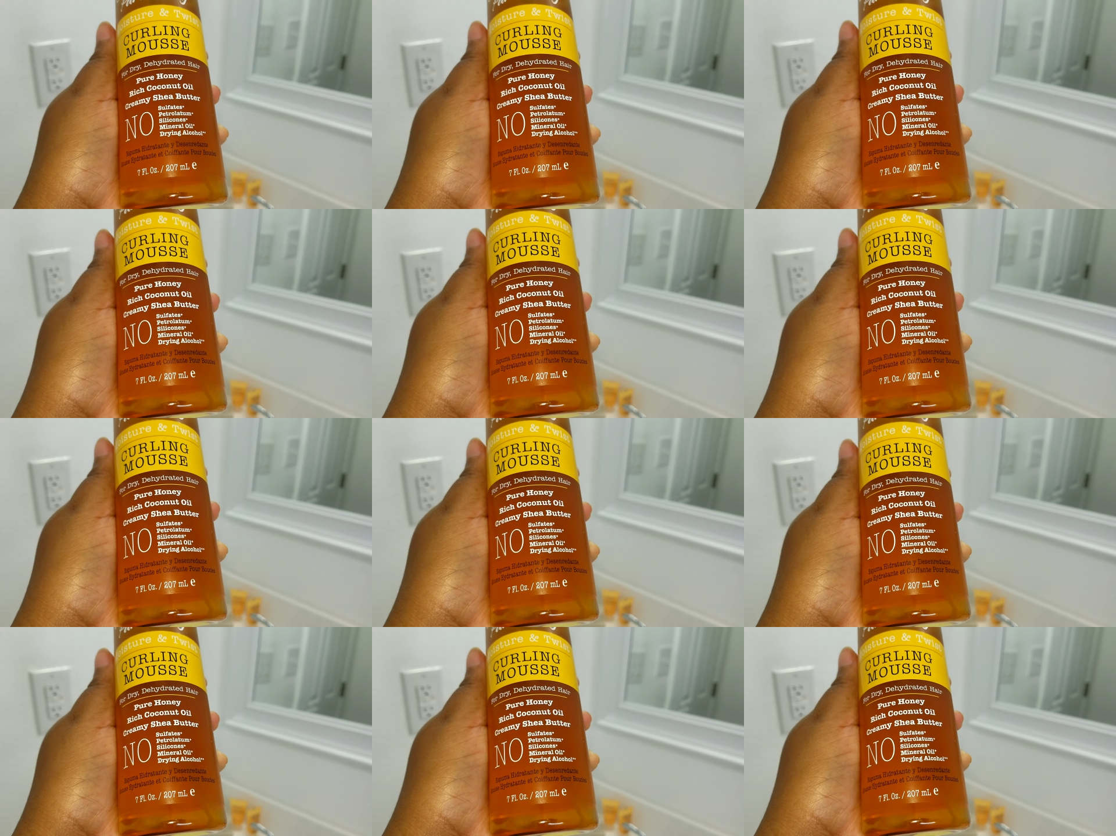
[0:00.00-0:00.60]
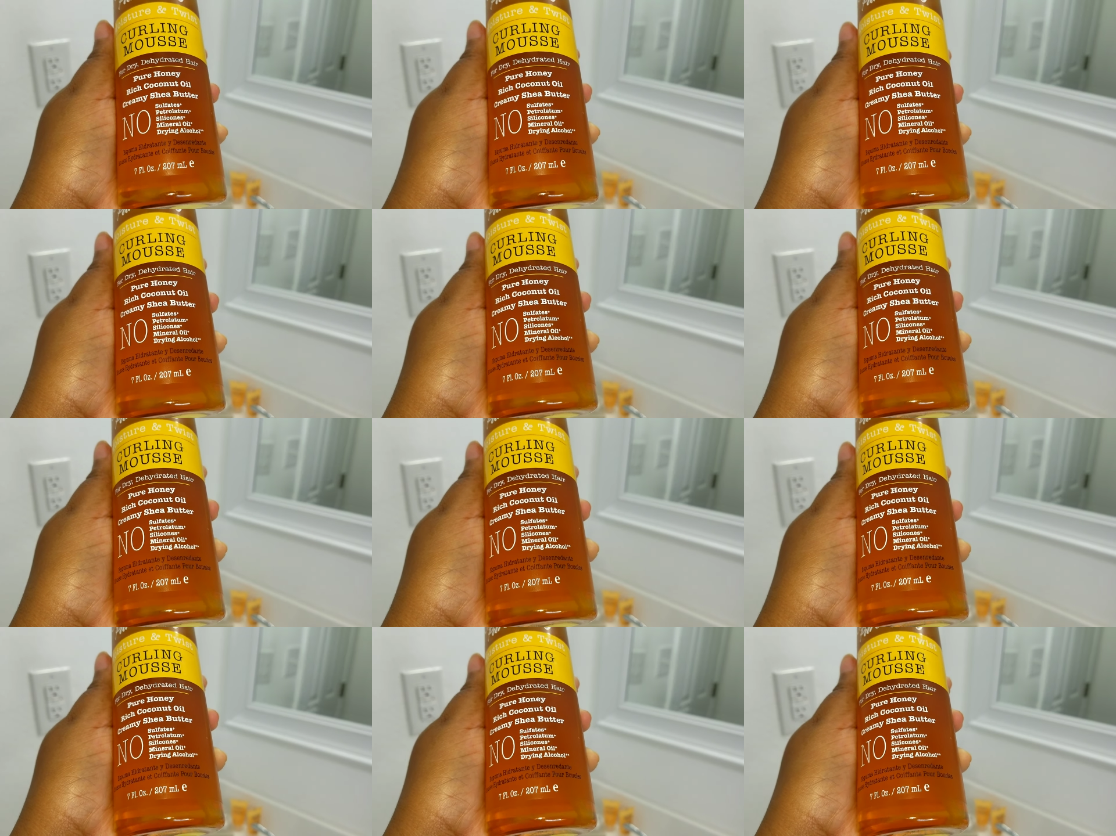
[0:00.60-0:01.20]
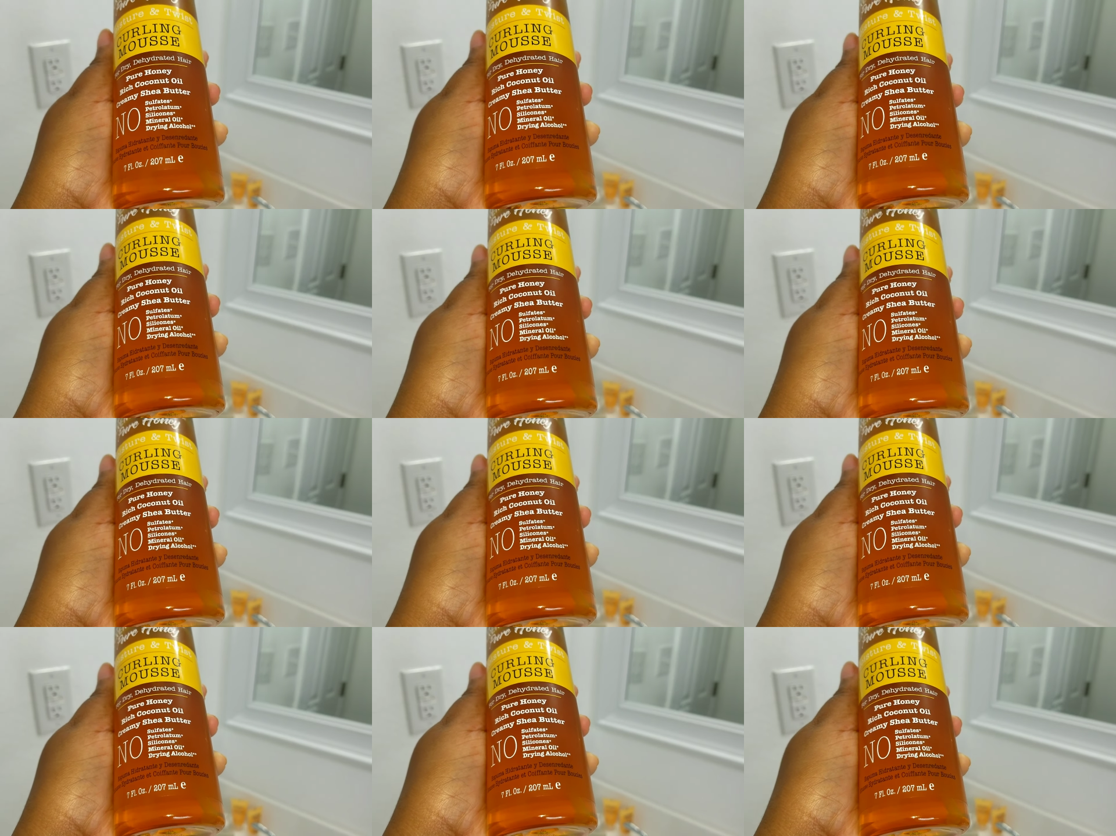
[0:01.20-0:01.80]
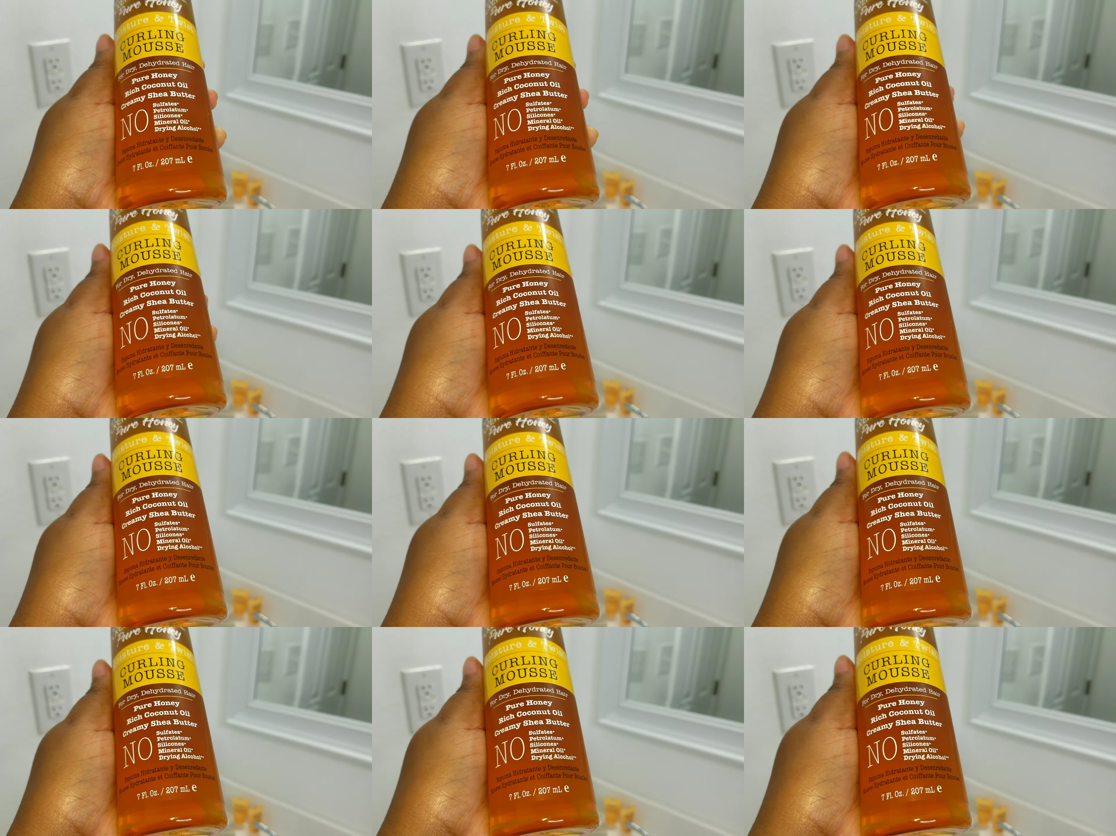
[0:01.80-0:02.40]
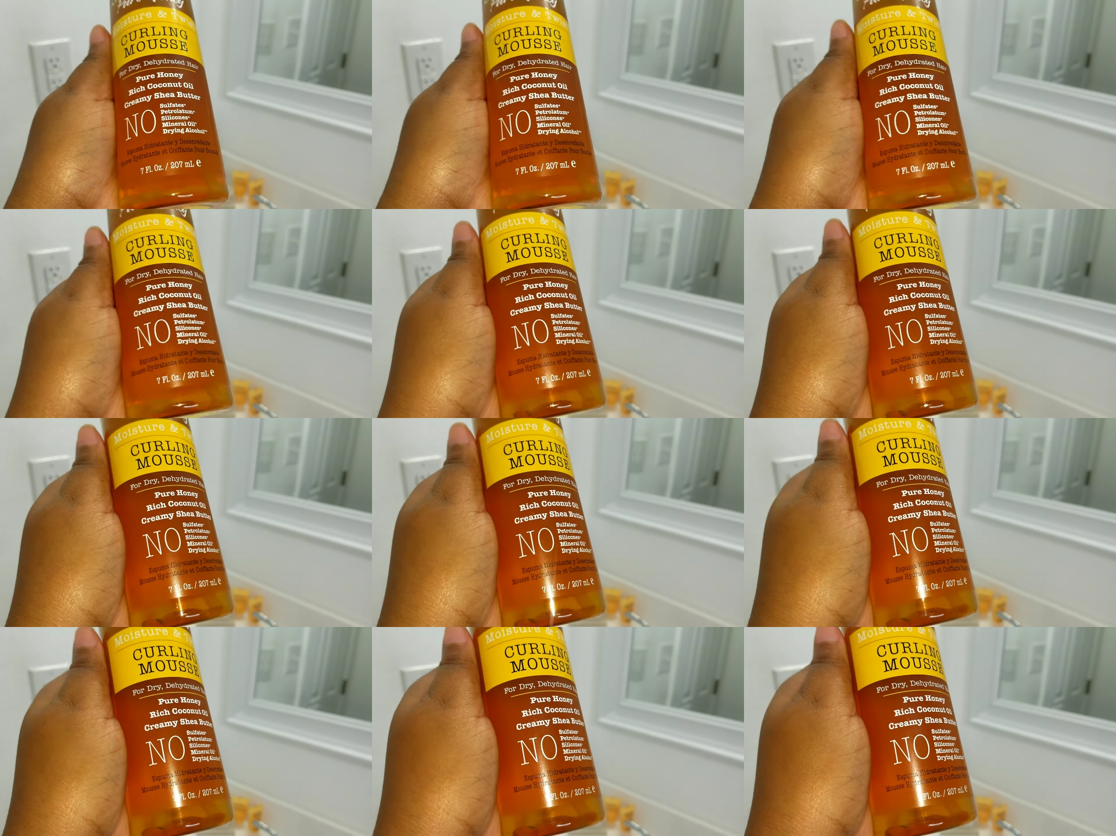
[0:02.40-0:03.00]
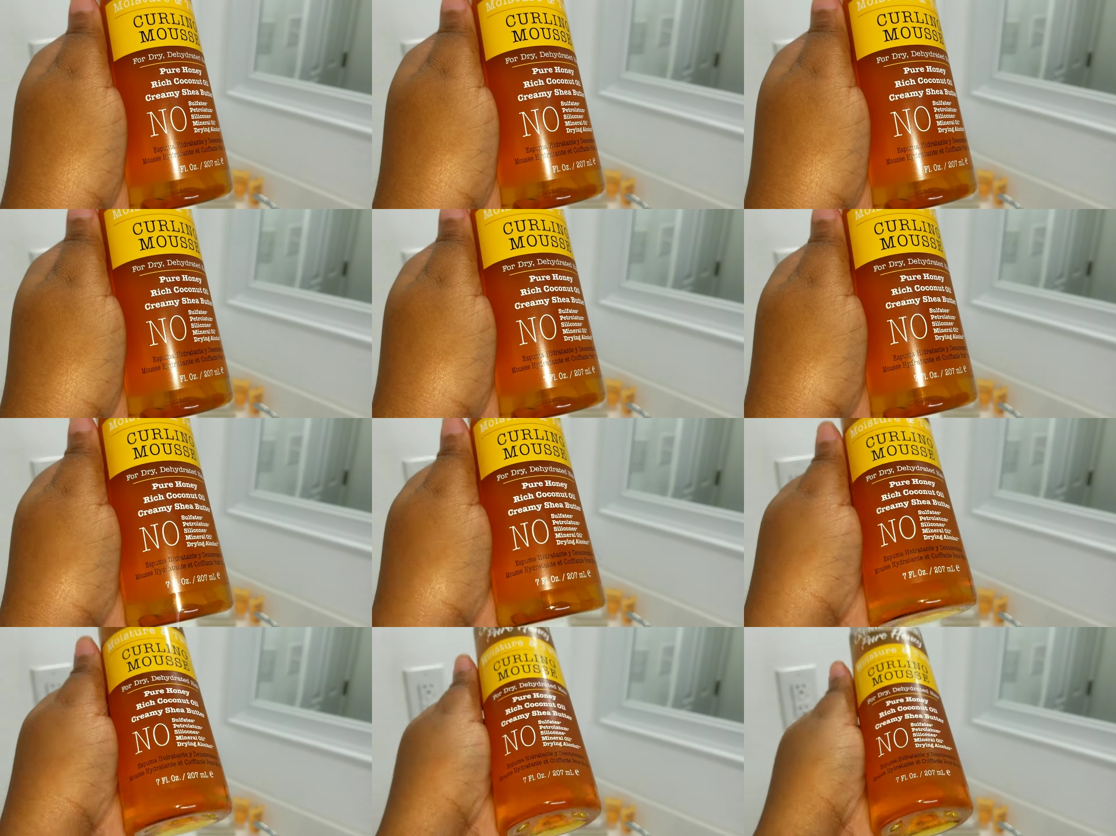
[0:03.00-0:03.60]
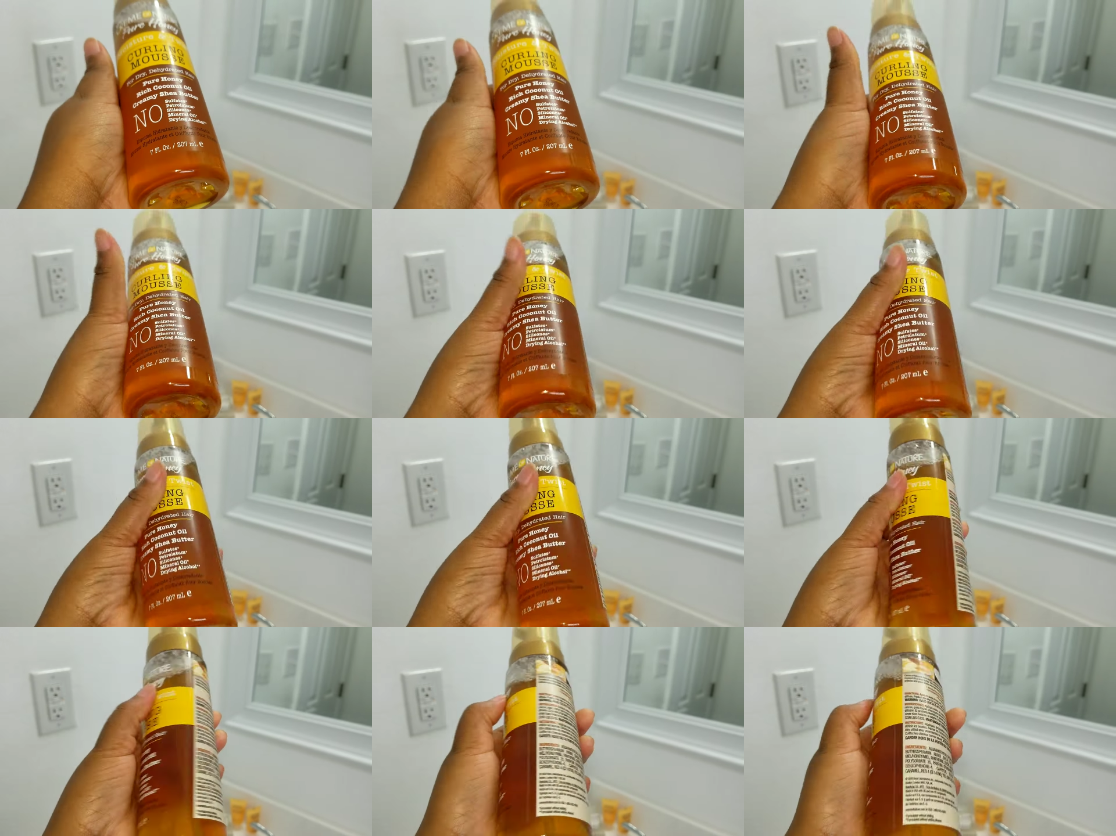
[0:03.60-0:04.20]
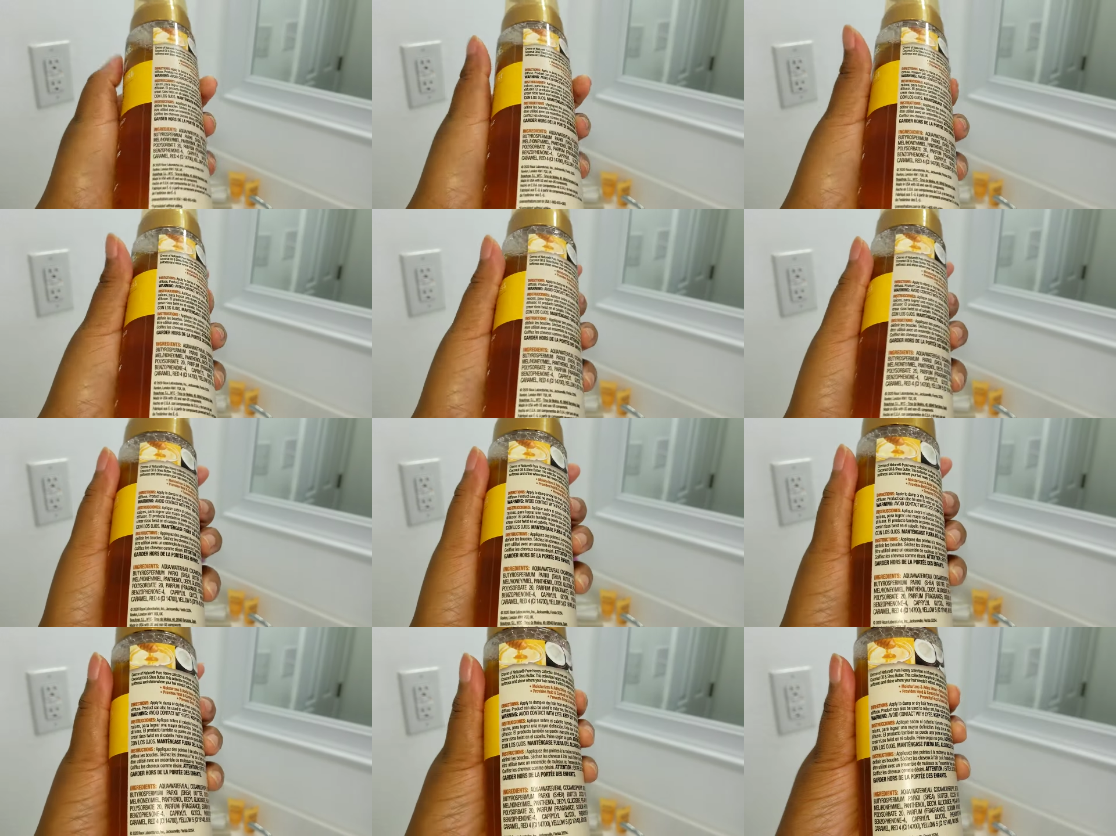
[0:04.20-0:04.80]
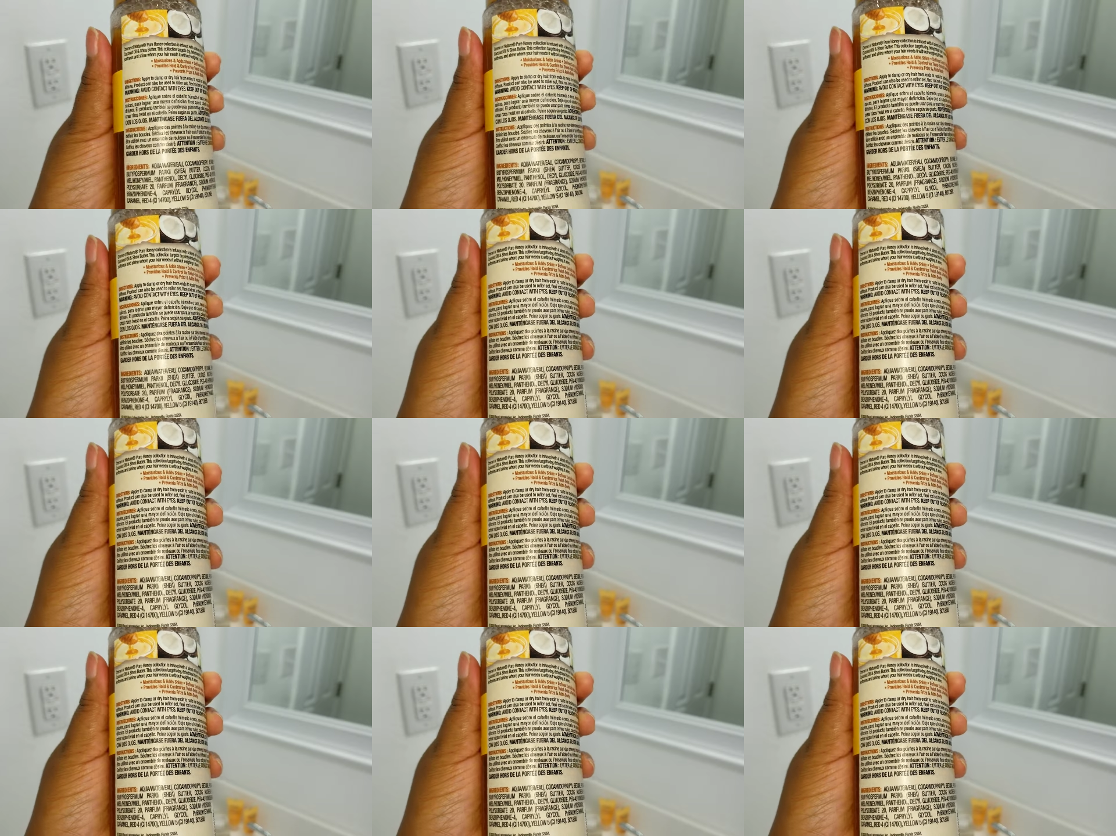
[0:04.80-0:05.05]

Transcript: (no speaker visible)